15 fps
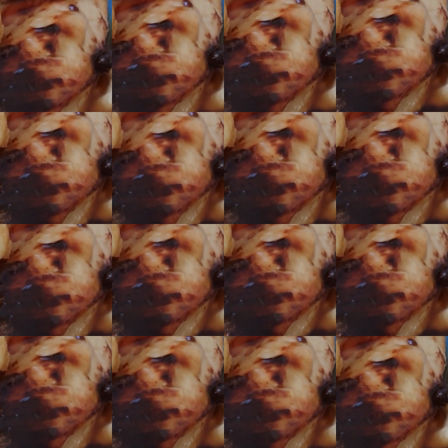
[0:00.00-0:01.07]
and they're frozen. They
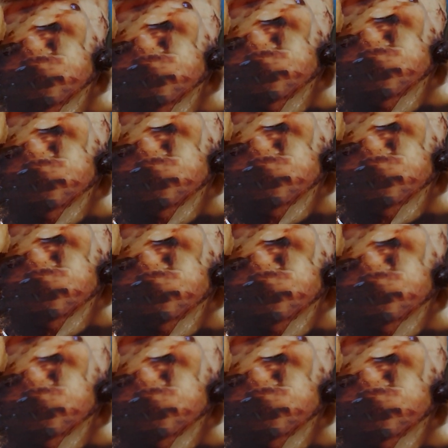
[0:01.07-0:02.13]
come up really nice.
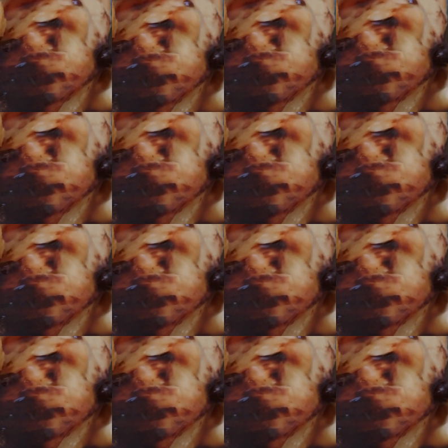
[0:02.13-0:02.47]
They take